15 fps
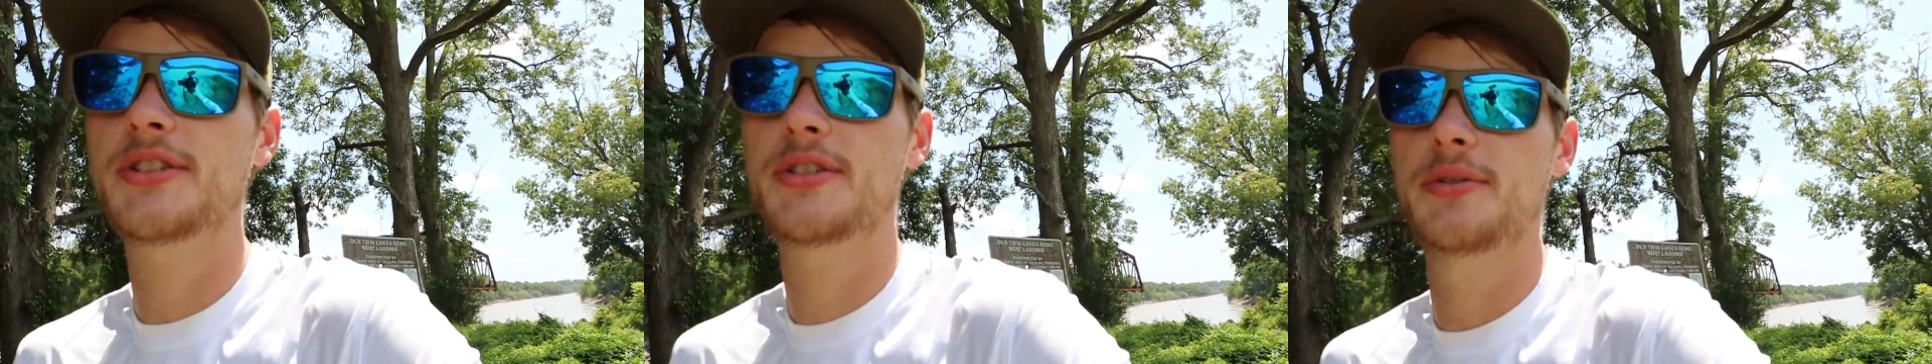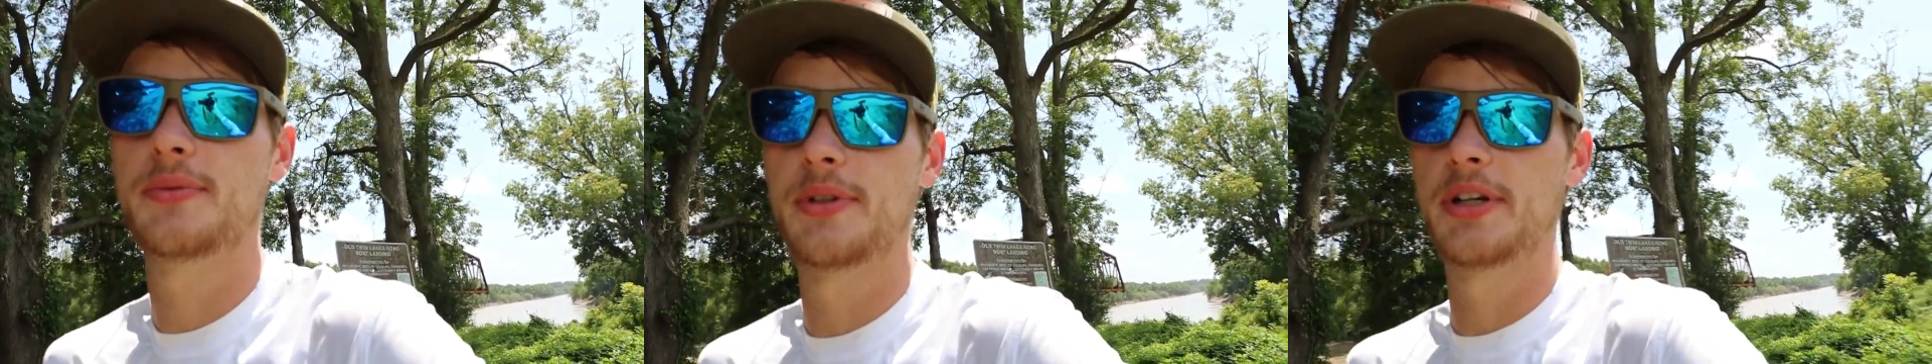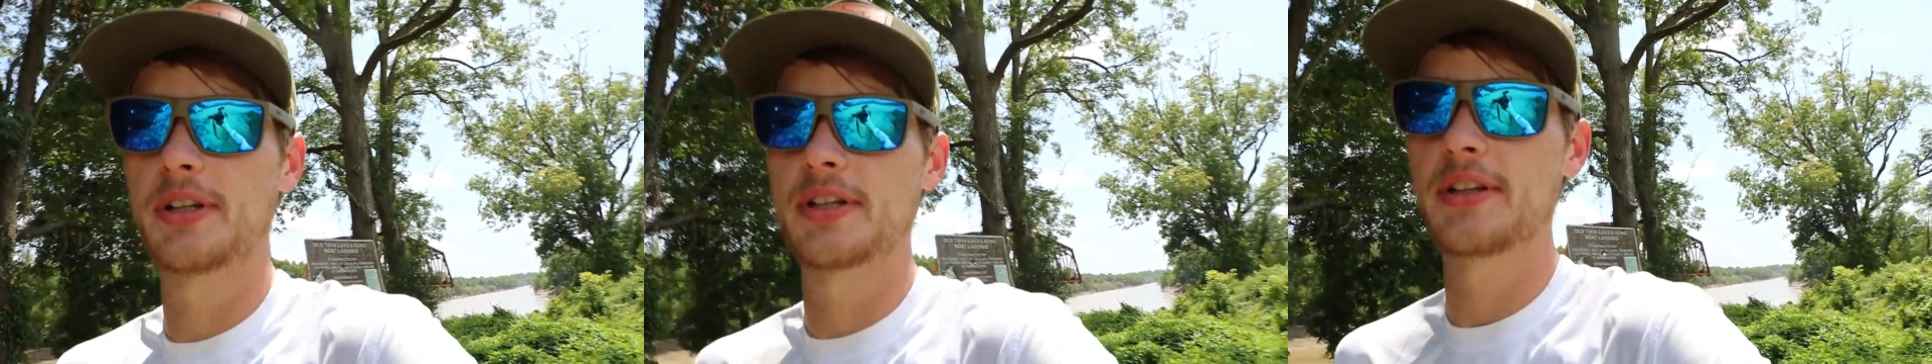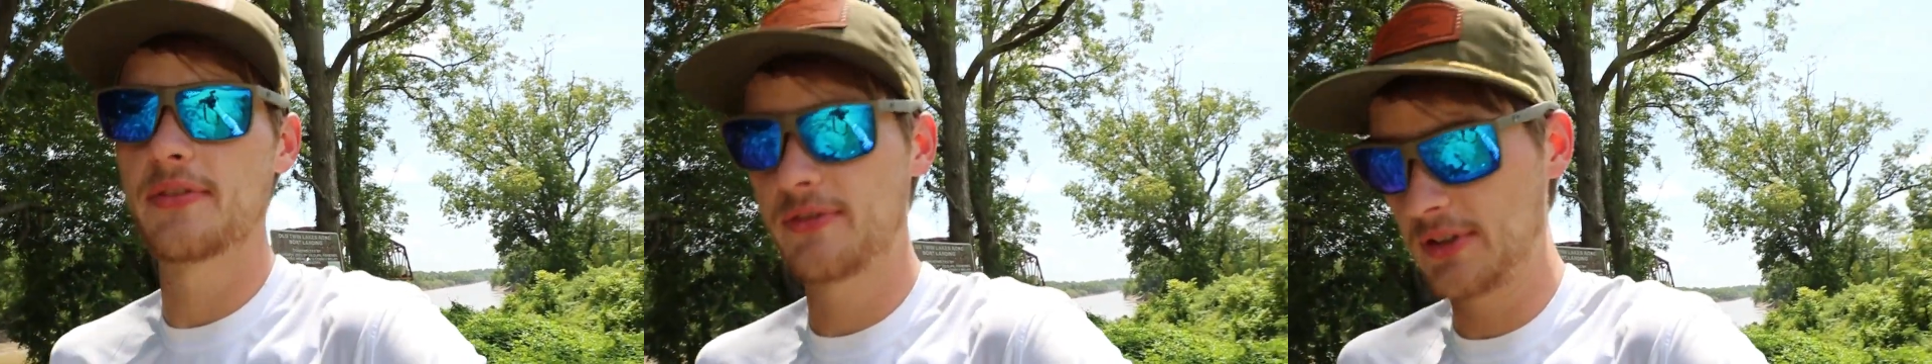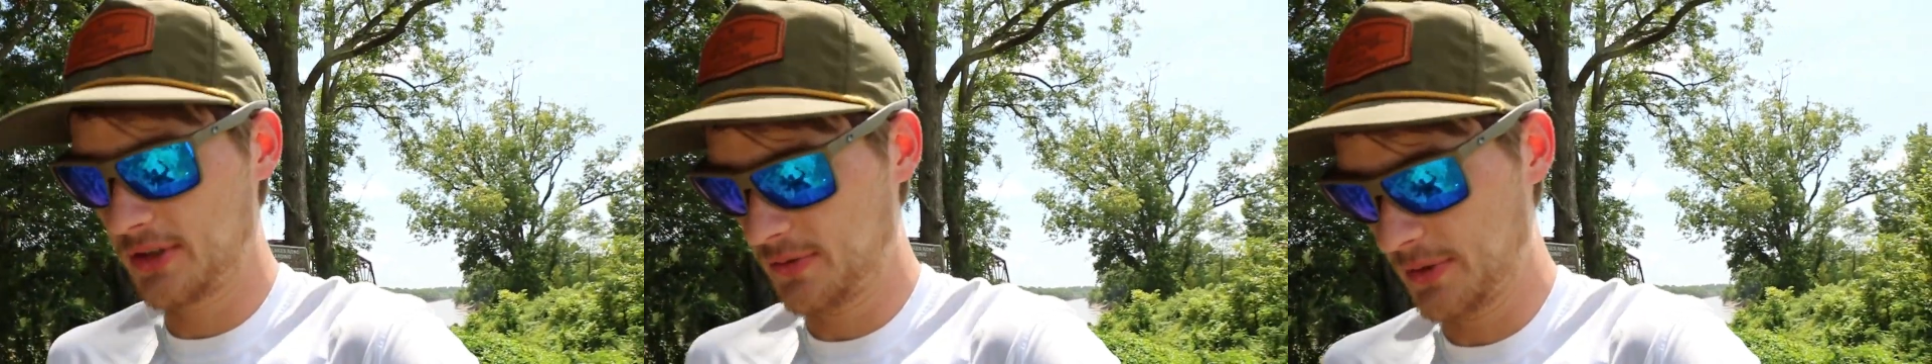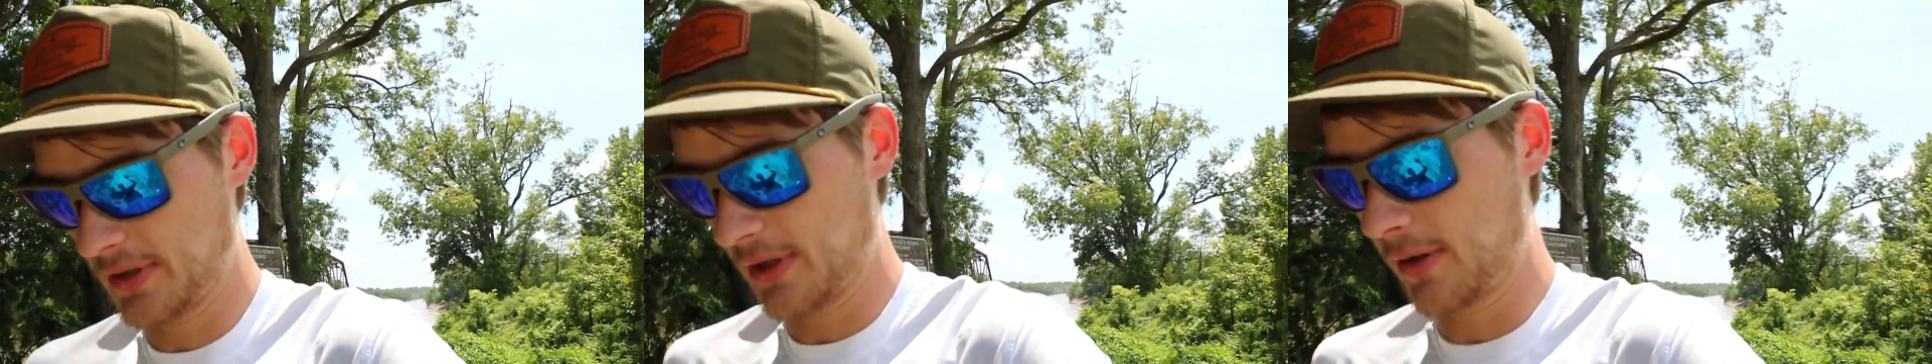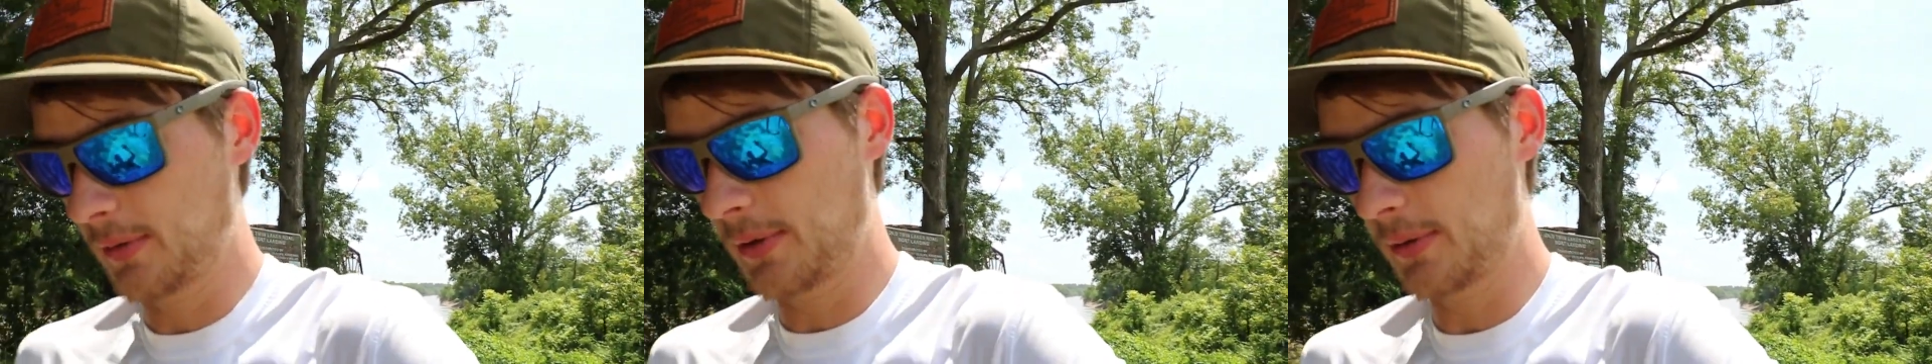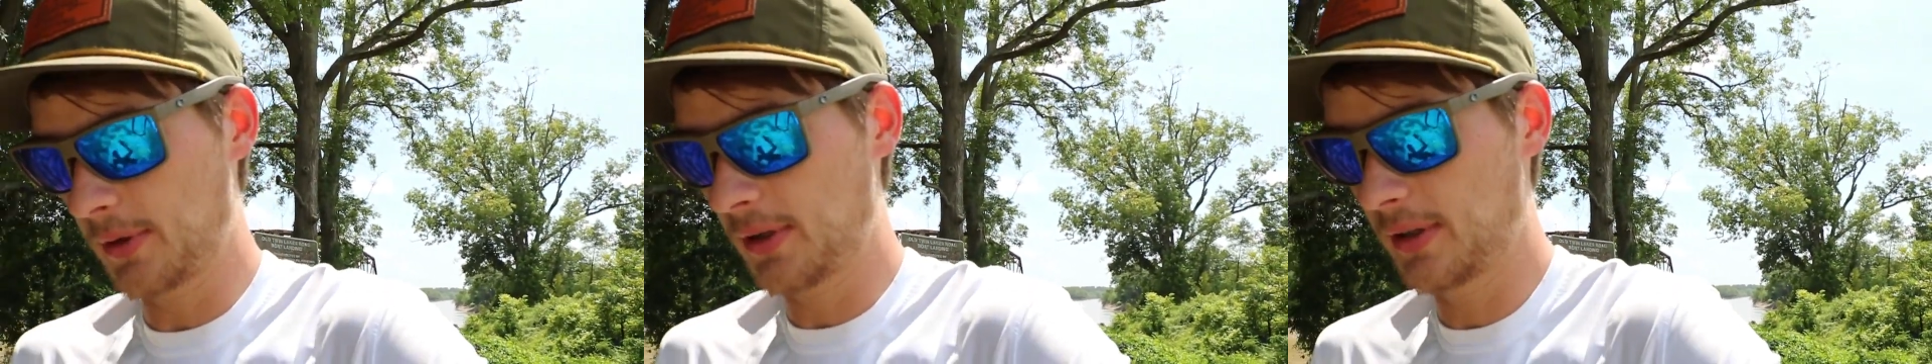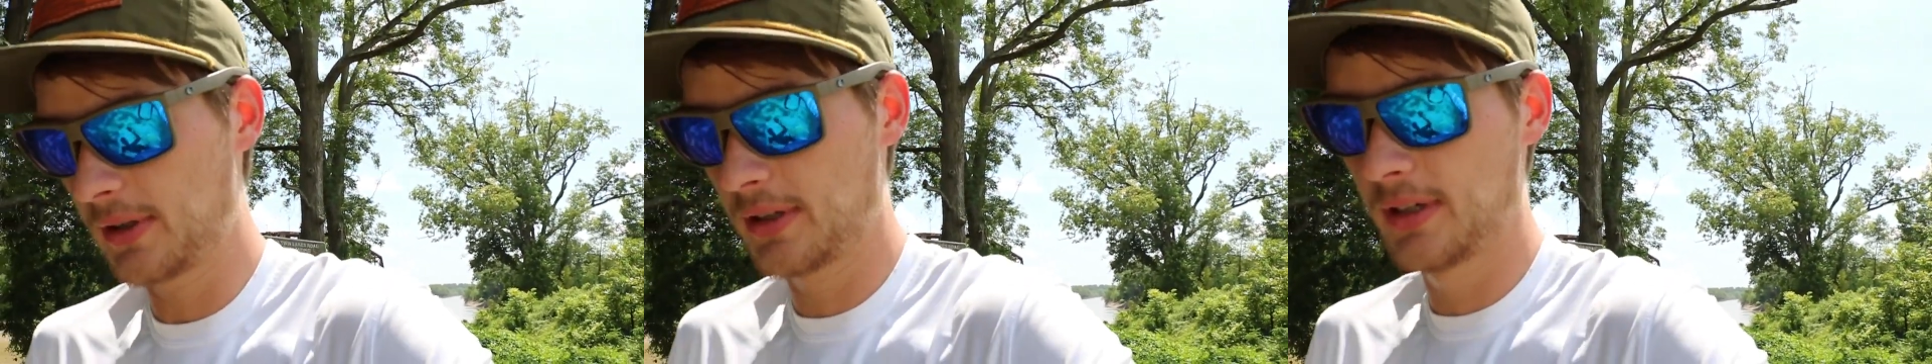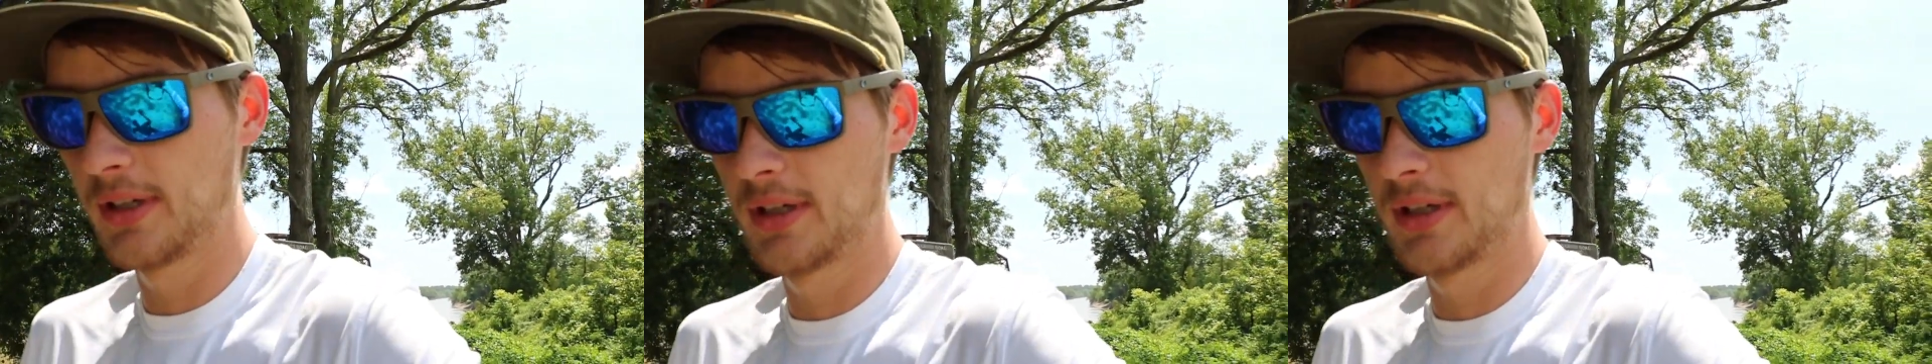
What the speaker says: shoot nearly the fish we thought we were.